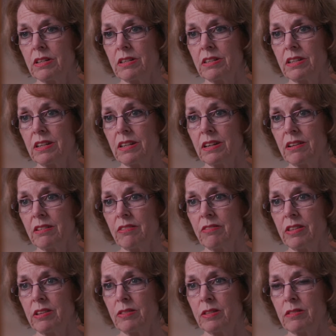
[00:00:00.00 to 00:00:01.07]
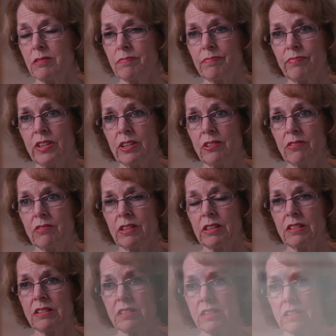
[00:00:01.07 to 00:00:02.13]
to take care of these, you know,
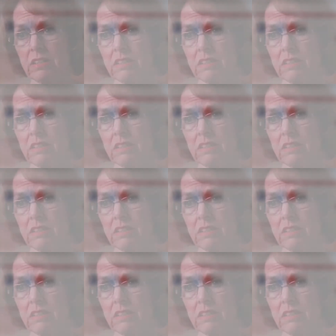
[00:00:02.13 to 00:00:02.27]
really sick